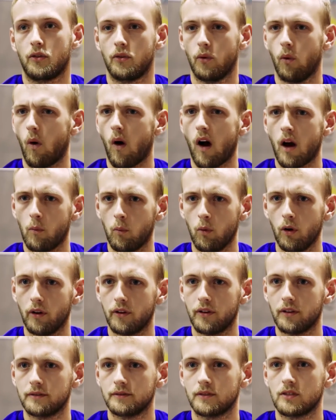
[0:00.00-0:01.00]
thought I
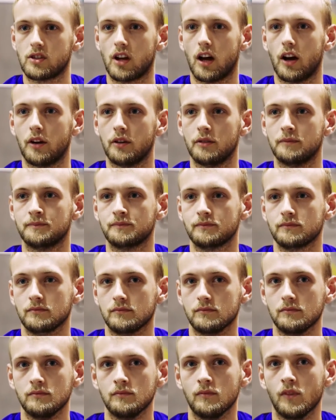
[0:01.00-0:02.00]
would. So
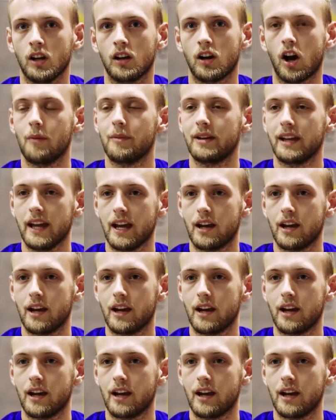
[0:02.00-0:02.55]
coming